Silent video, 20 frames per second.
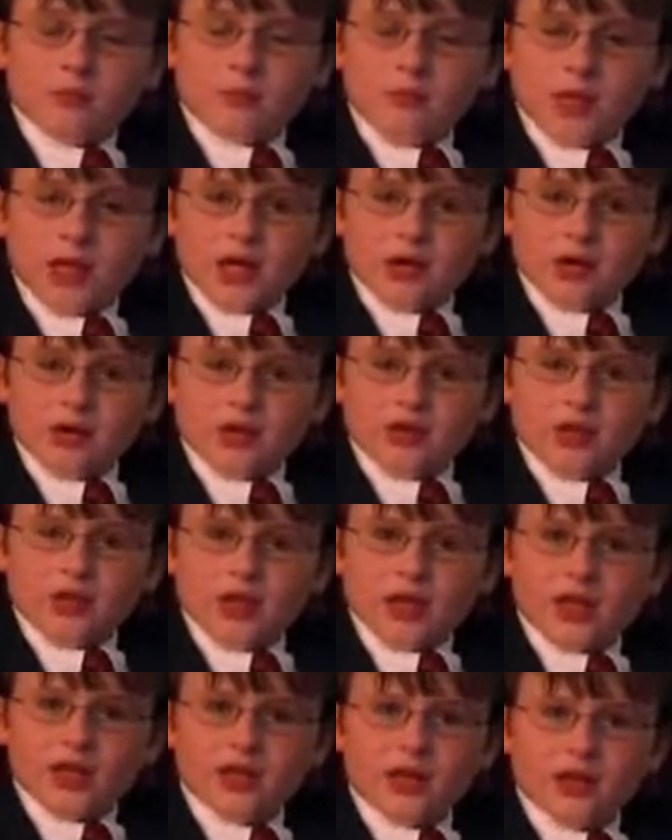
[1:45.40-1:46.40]
bigger
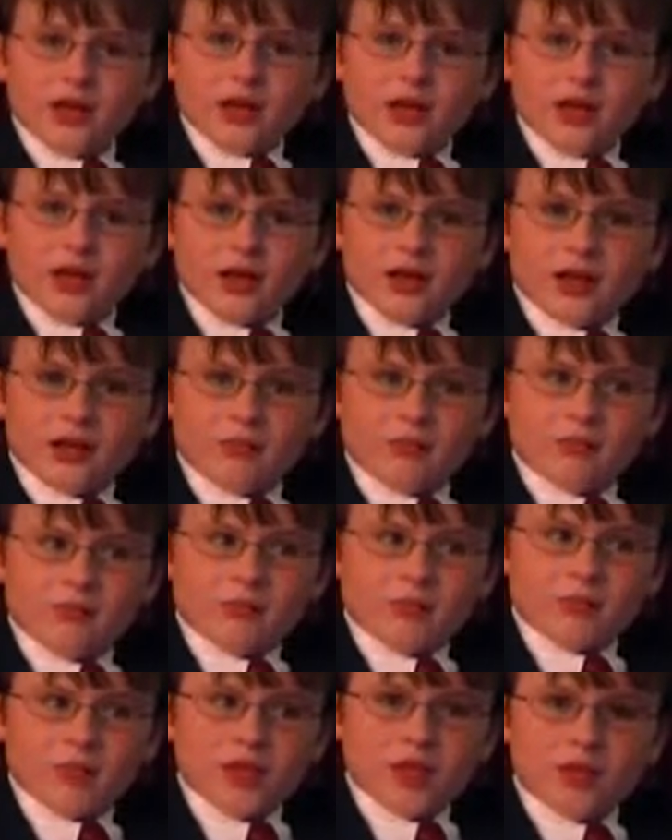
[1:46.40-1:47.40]
than a
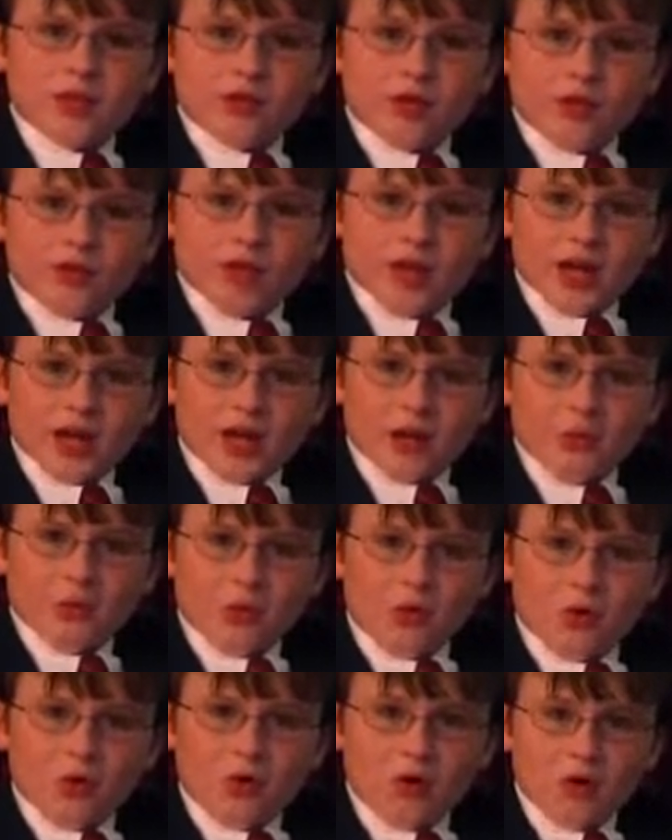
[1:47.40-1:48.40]
dinner
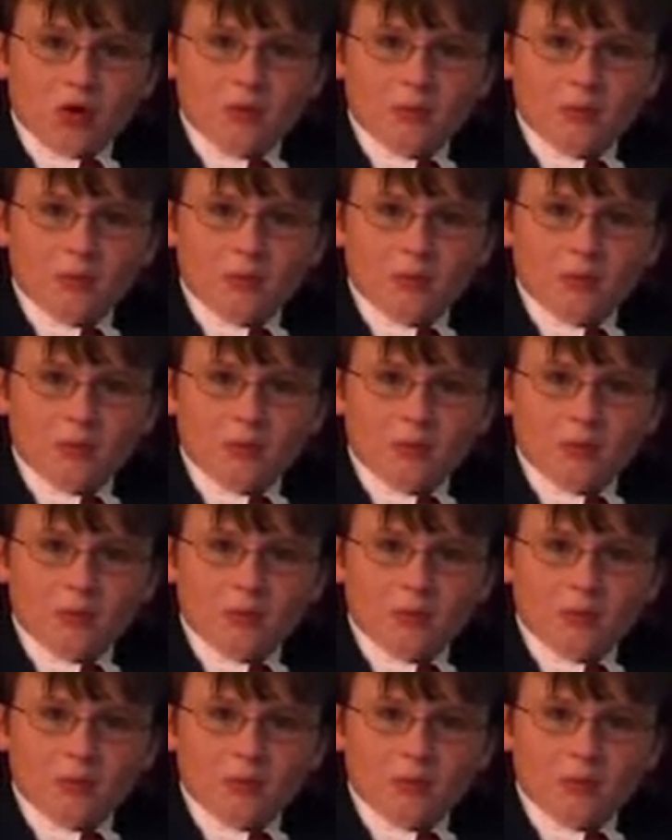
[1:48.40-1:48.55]
table.